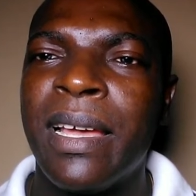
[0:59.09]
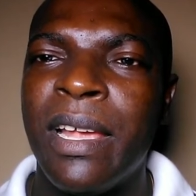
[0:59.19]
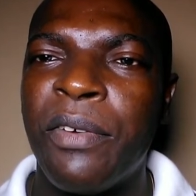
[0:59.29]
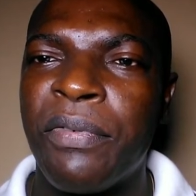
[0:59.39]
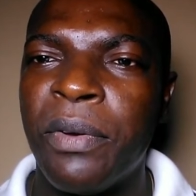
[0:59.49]

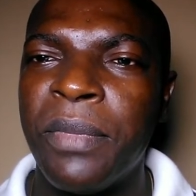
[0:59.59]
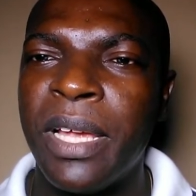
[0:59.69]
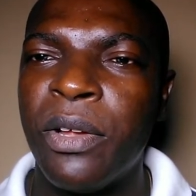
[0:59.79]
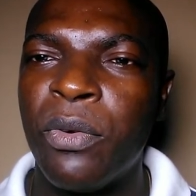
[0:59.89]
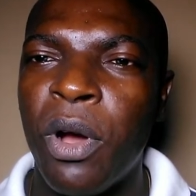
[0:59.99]
Then from
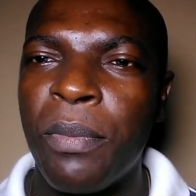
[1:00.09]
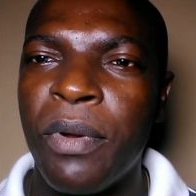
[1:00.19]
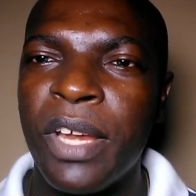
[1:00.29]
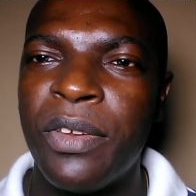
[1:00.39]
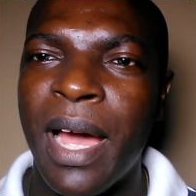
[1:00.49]
there, they will
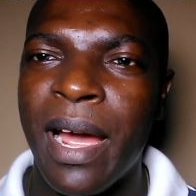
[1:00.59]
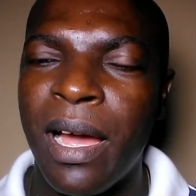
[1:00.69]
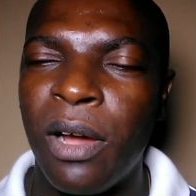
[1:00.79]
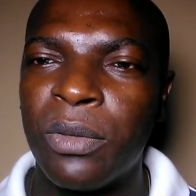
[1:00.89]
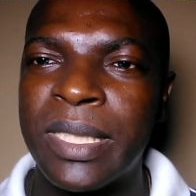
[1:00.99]
upgrade your
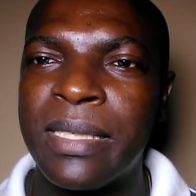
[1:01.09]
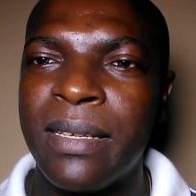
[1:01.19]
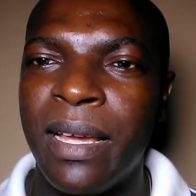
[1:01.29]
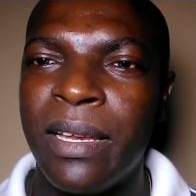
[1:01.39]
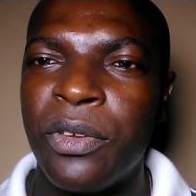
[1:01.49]
account.
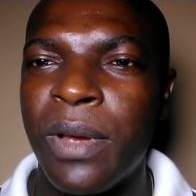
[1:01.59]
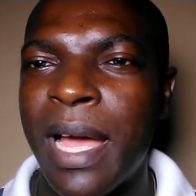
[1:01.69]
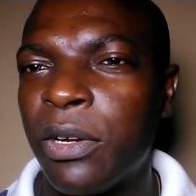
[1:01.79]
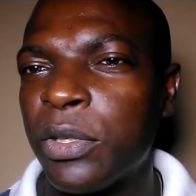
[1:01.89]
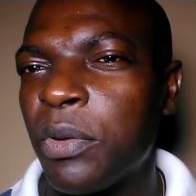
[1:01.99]
Then you
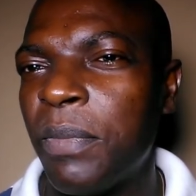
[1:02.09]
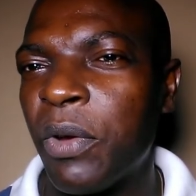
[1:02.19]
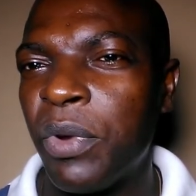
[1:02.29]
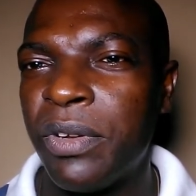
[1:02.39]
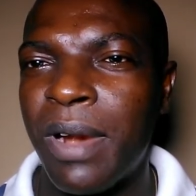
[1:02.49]
can also
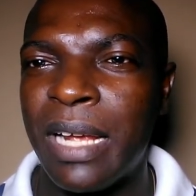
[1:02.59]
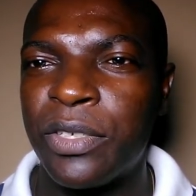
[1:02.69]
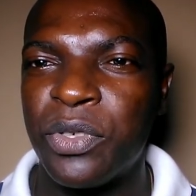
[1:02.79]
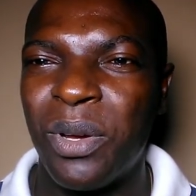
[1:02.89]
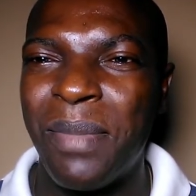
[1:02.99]
make
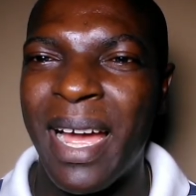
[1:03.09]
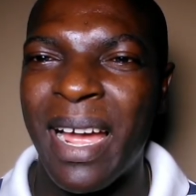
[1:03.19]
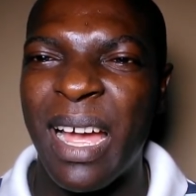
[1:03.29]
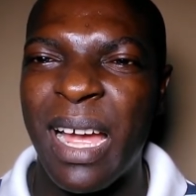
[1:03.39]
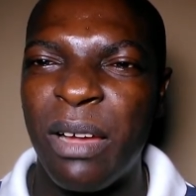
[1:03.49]
withdrawals to your
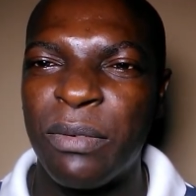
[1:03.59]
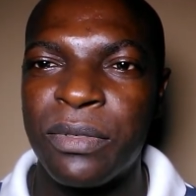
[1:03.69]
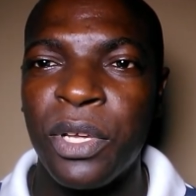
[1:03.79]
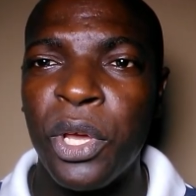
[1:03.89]
bank account.